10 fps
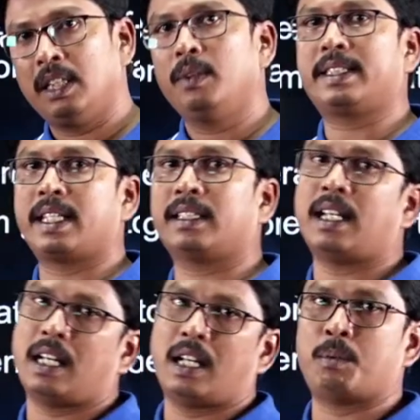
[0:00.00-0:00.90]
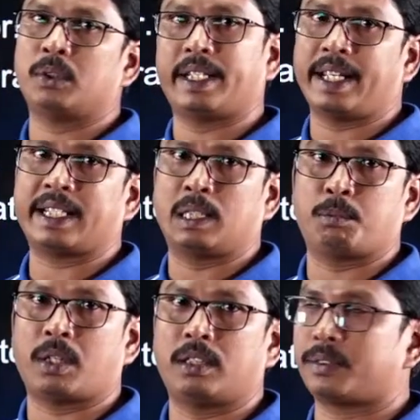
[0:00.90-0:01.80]
We will check about the reactive
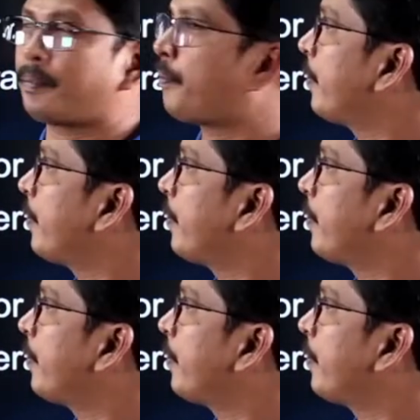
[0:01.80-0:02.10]
power also.